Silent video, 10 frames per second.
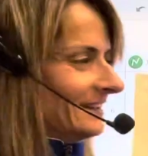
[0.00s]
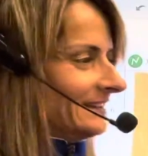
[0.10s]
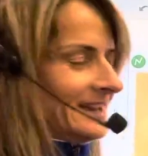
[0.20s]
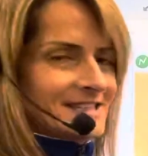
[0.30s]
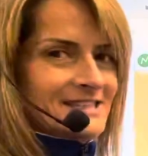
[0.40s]

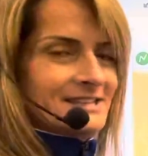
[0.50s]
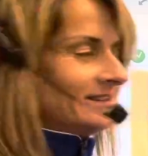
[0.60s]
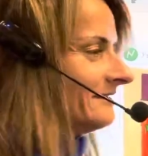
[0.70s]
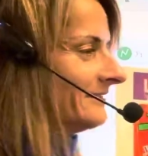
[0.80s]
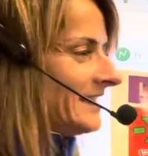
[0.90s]
like
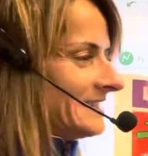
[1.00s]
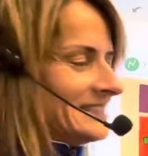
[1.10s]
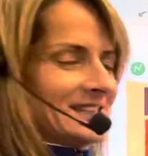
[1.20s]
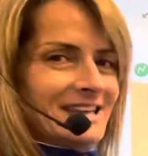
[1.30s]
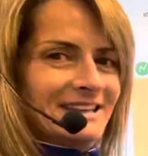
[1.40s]
a
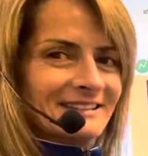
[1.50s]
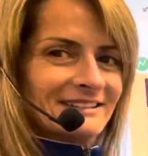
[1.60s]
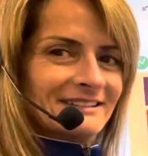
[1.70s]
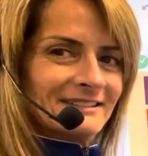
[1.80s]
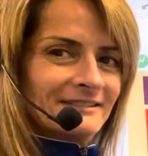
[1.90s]
C,
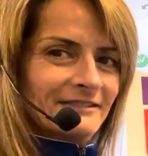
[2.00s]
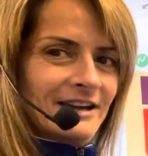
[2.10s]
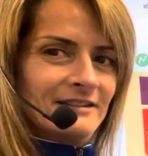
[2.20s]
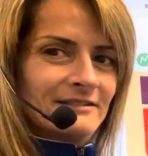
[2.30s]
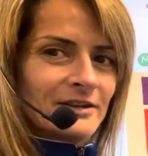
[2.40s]

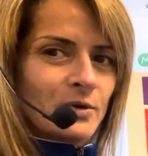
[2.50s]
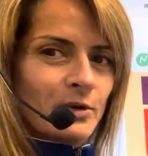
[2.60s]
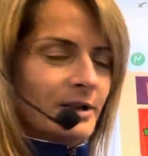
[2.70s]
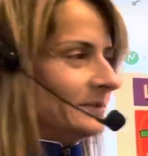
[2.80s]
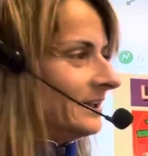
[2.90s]
right? The
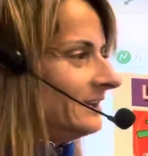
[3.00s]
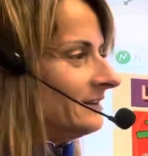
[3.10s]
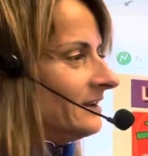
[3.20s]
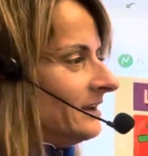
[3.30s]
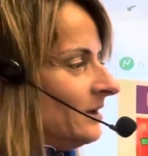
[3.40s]
coordinate plane.
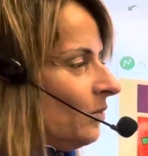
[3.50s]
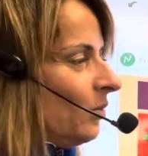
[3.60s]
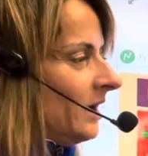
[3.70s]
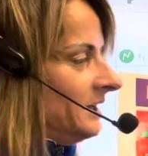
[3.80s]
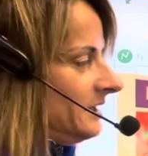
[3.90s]

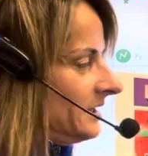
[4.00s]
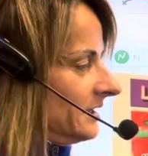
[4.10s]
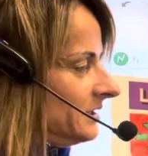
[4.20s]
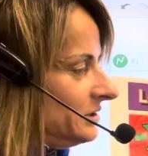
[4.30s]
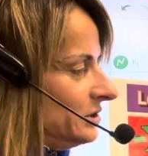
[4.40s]
1,
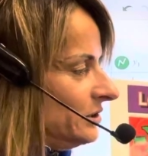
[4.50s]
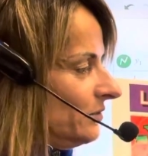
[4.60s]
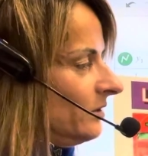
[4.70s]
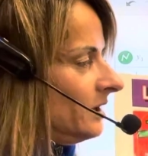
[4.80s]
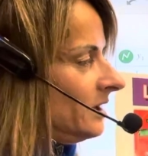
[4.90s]

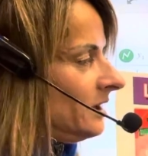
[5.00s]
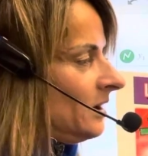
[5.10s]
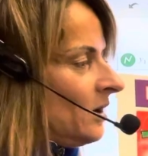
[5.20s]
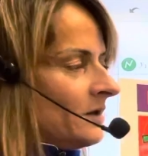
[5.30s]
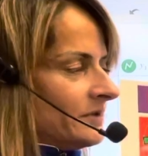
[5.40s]
2.
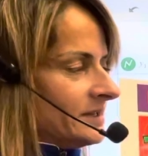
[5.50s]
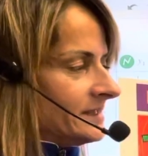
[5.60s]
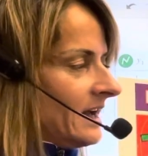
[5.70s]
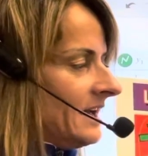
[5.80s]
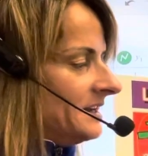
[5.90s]
The
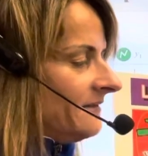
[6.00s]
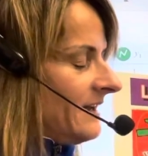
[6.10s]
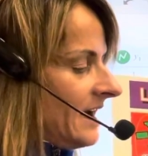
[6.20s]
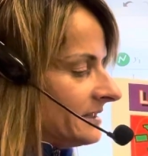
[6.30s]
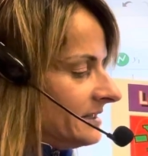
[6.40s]
sign of
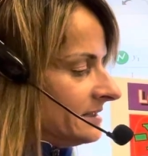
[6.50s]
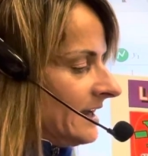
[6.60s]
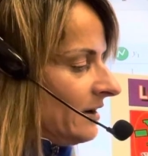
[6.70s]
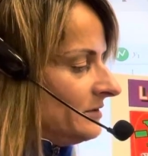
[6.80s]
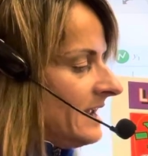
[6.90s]
x is
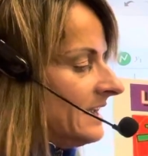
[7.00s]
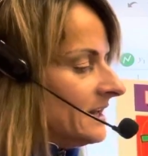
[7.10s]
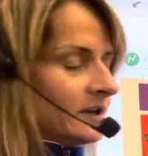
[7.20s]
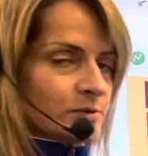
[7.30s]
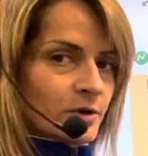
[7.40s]
now
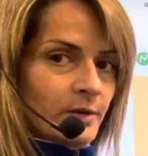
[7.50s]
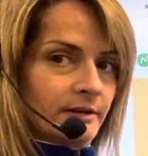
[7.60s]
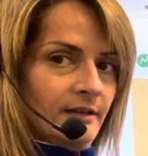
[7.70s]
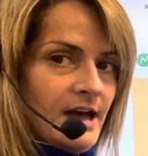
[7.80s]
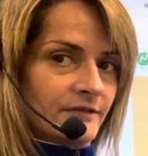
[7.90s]
negative because we're
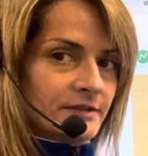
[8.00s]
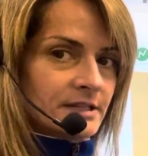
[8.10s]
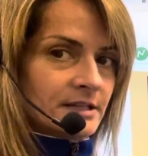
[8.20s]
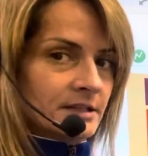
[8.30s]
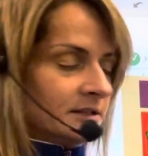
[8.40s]
going left,
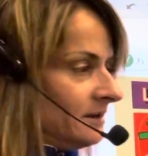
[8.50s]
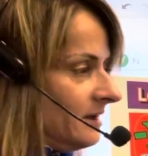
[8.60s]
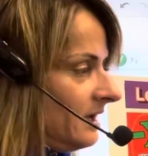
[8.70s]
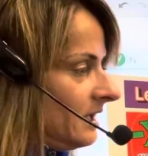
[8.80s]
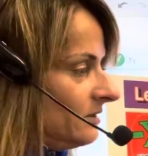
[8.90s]

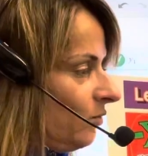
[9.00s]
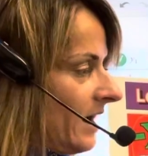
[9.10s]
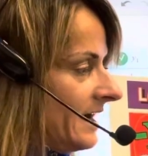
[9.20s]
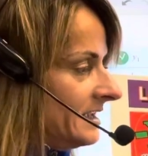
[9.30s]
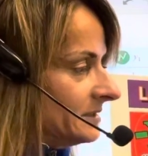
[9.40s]
and the
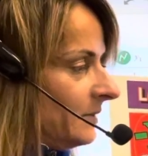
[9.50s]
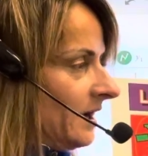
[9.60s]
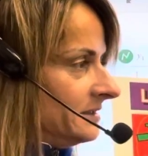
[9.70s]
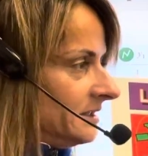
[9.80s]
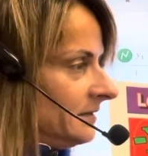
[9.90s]
y is
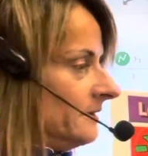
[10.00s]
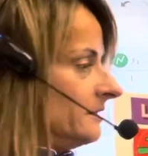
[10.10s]
positive.